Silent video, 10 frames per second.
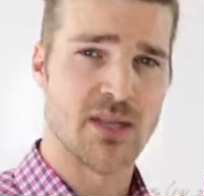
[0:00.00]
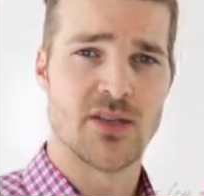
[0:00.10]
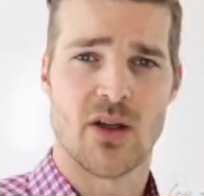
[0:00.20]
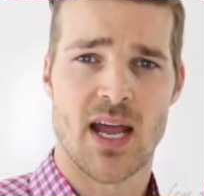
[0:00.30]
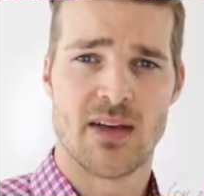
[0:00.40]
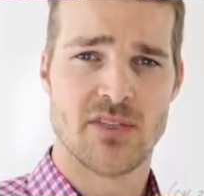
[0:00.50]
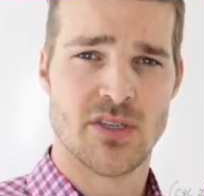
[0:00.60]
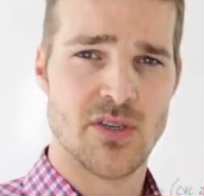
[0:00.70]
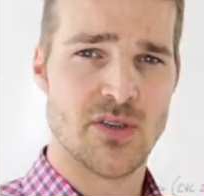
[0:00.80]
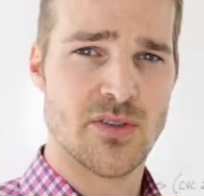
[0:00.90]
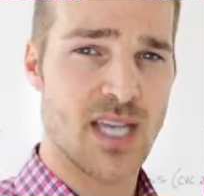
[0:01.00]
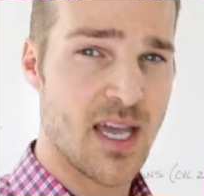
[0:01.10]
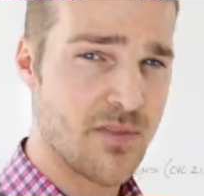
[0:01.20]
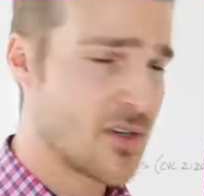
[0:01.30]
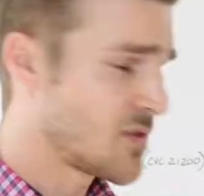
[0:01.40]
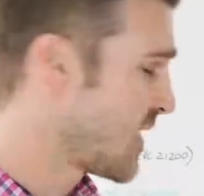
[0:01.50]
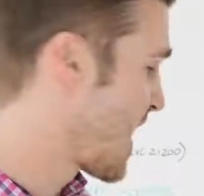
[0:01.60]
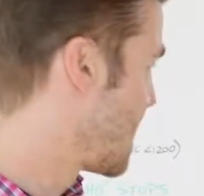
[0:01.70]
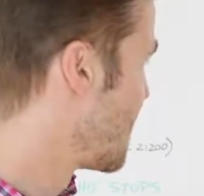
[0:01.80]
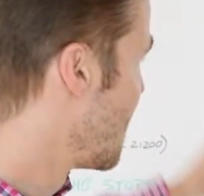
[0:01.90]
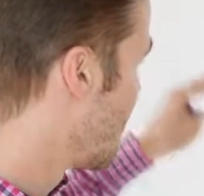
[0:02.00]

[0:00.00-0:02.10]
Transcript: You don't have to use headphones for that.